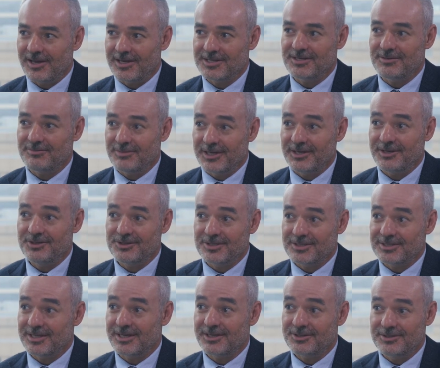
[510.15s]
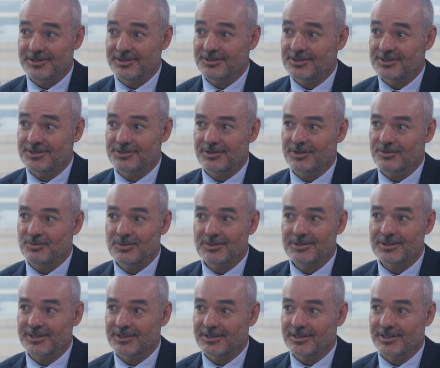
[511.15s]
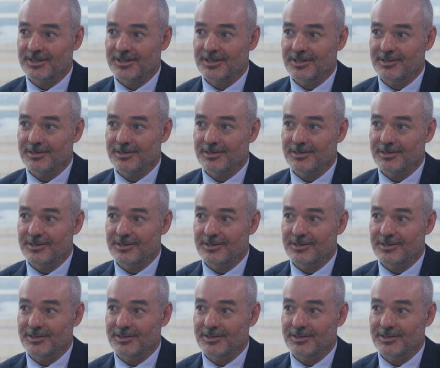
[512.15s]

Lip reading: asset managers actually just tread water.